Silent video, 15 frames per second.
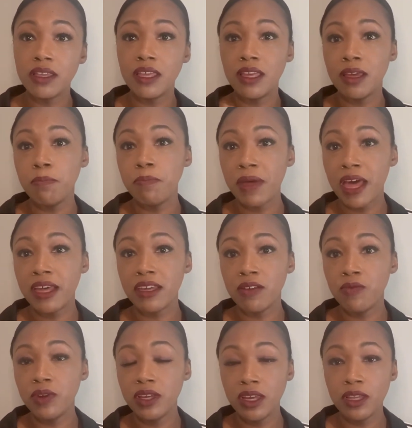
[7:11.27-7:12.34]
get back
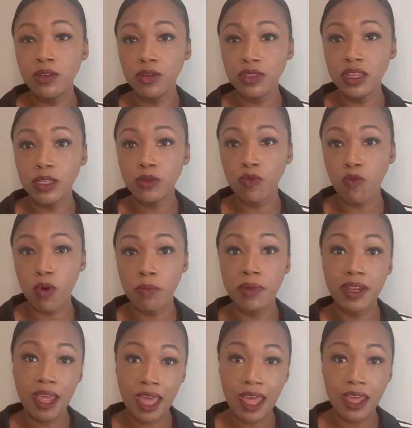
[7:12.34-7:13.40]
and rekindle things with
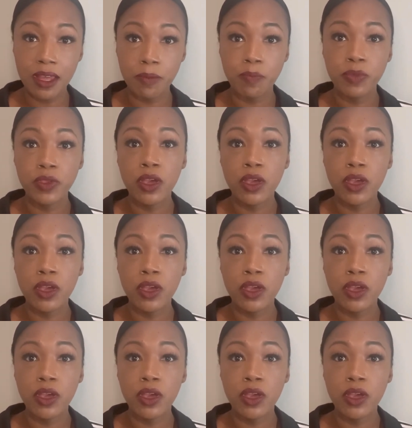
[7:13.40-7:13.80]
woman A.